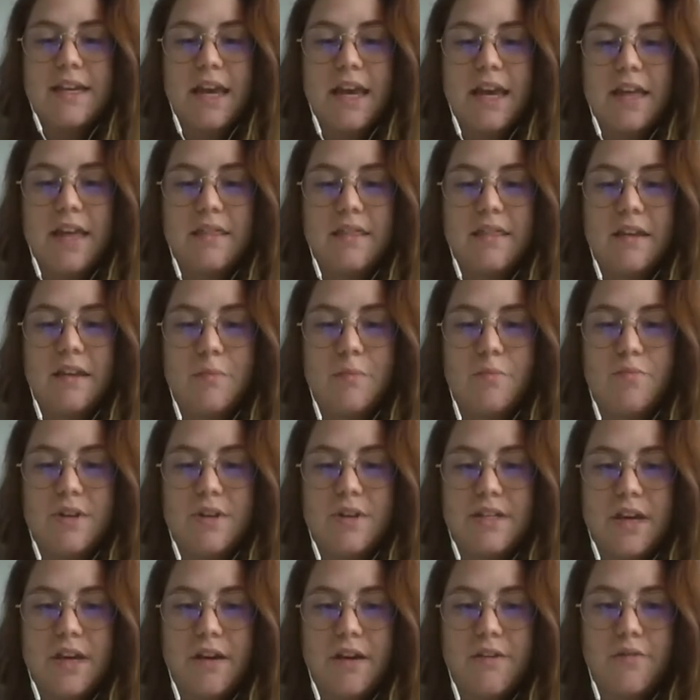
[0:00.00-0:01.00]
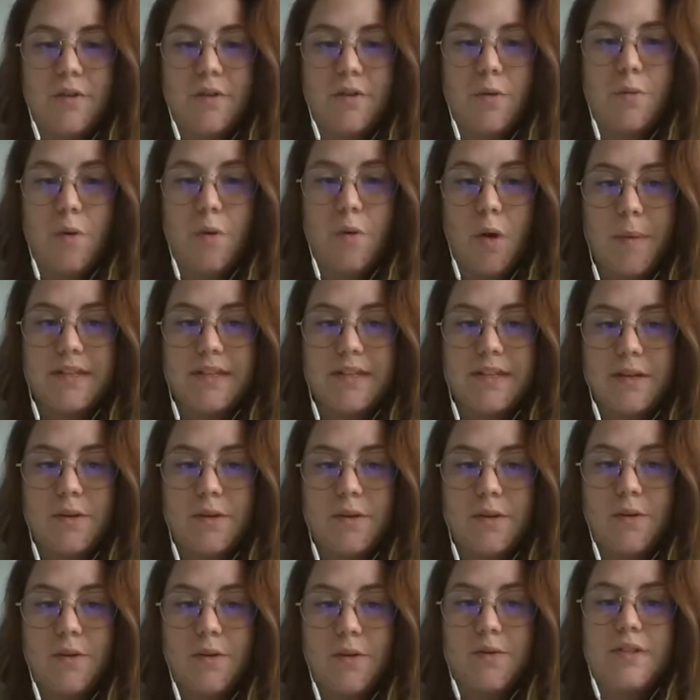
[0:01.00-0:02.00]
can preserve raw
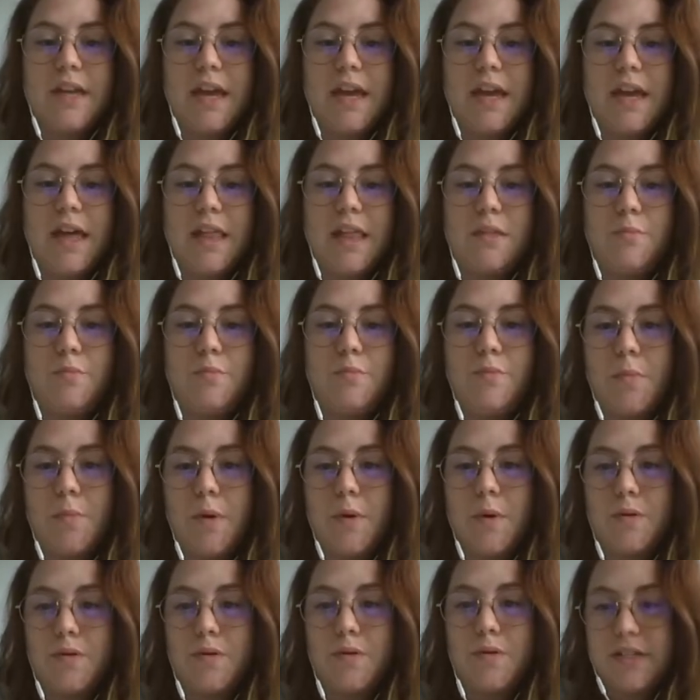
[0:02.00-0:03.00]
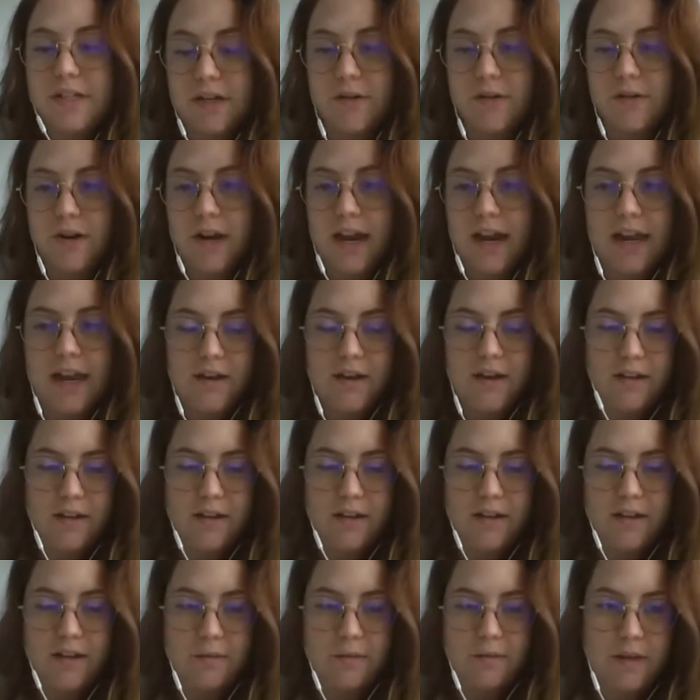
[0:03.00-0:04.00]
materials and promote circular
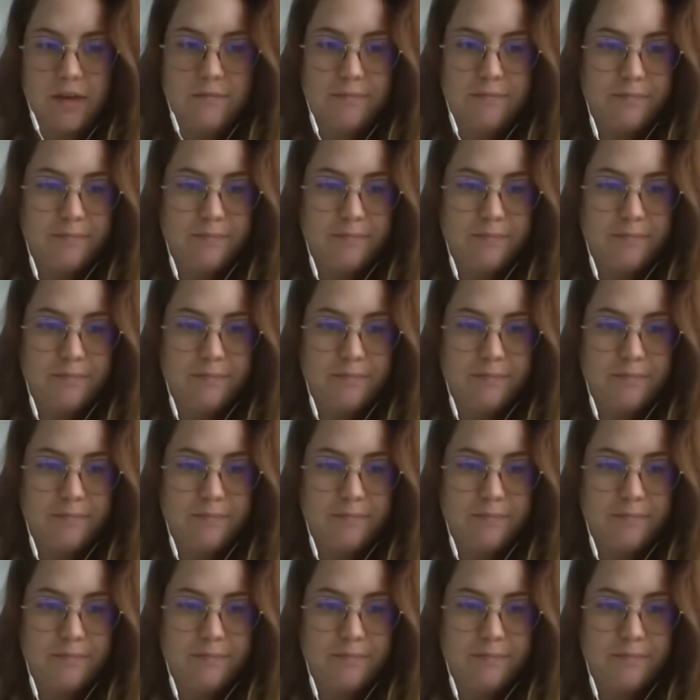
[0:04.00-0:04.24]
economy.